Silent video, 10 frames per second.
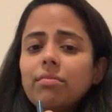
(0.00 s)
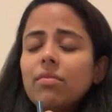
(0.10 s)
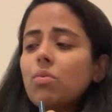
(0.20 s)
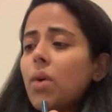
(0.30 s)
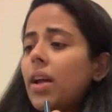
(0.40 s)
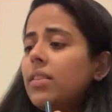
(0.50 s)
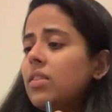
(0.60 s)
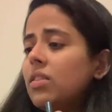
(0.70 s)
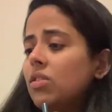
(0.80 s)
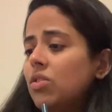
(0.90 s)
Why
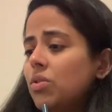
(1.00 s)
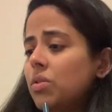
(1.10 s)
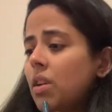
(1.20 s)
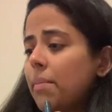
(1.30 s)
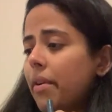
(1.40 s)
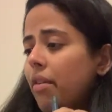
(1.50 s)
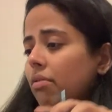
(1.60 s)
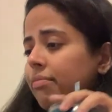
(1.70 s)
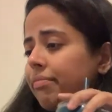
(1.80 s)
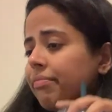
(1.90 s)
didn't they just do a demo?